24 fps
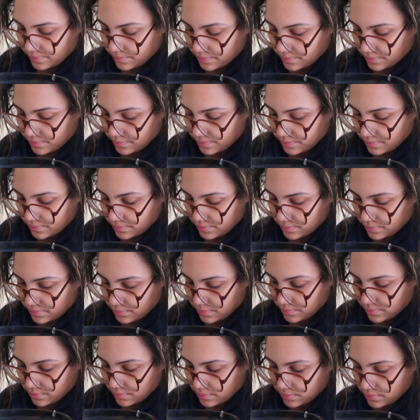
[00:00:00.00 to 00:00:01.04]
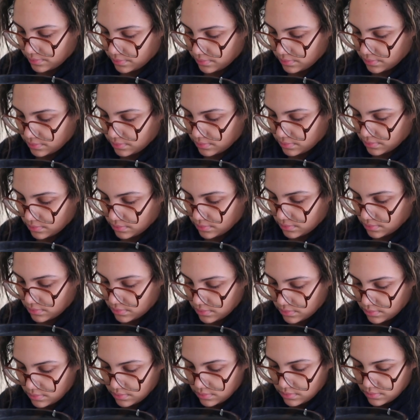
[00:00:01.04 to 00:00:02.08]

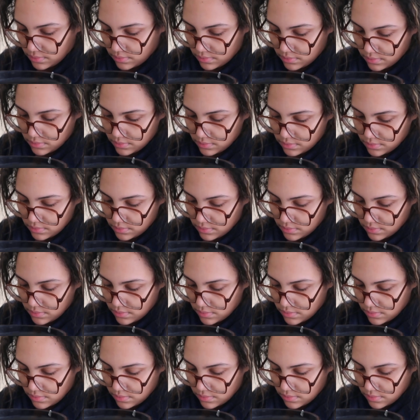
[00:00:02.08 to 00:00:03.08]
(no one is talking)